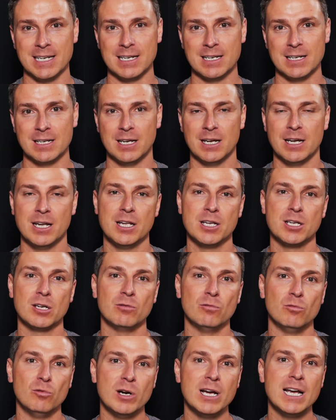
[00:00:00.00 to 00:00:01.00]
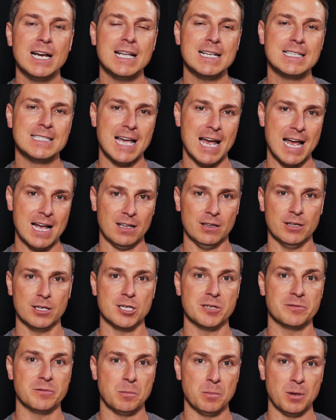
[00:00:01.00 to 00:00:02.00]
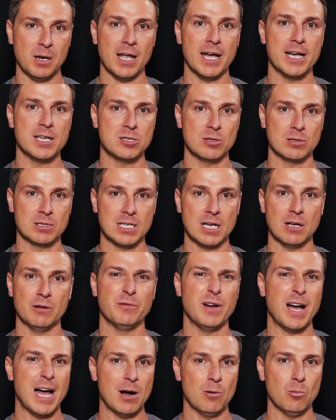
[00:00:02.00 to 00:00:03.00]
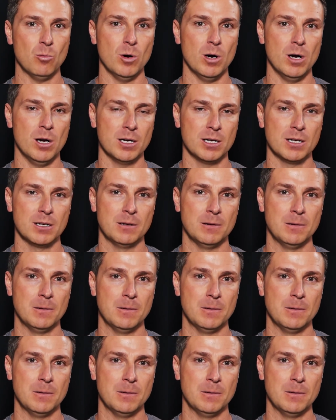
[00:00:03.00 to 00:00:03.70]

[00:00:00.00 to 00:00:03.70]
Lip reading: You can really tell that you've applied yourself at work.